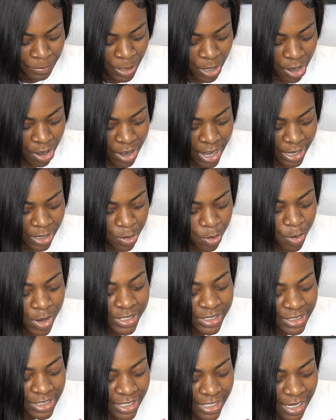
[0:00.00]
All right.
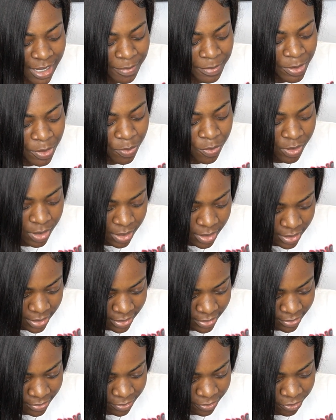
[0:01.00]
Question number
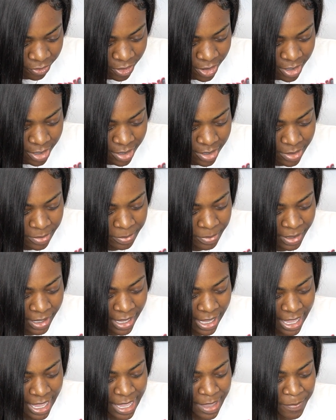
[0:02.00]
one from
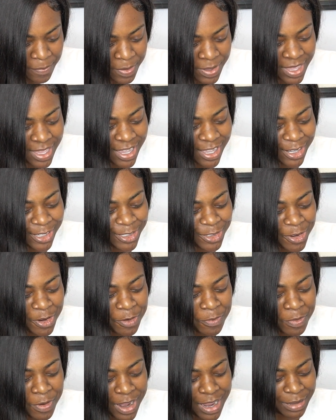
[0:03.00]

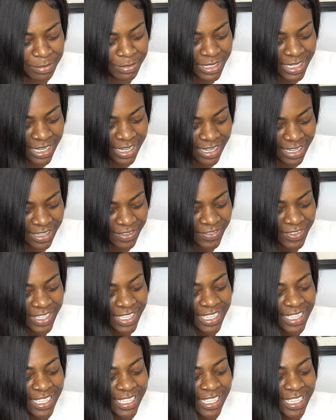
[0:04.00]
AP_primetime.
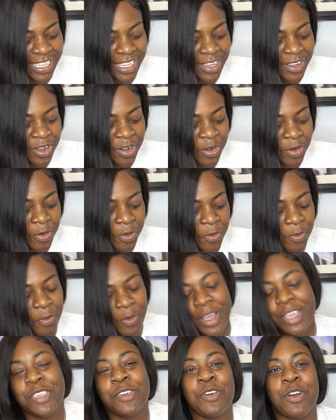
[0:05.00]

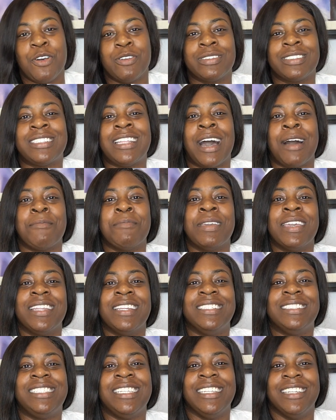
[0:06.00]
When you gonna stop being
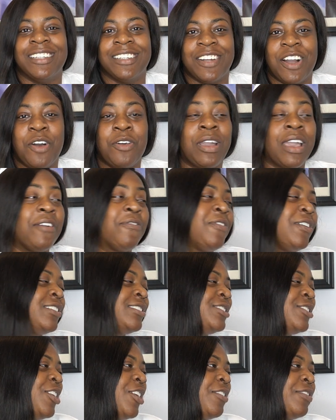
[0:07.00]
a cheater? Okay.
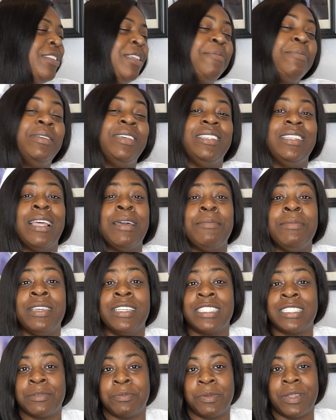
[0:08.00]
First off, let me
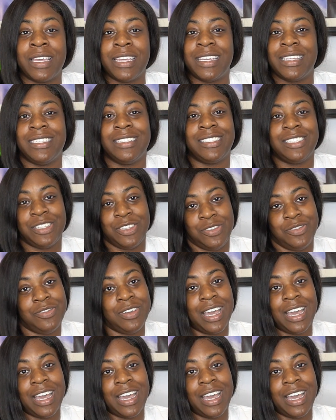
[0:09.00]
explain to you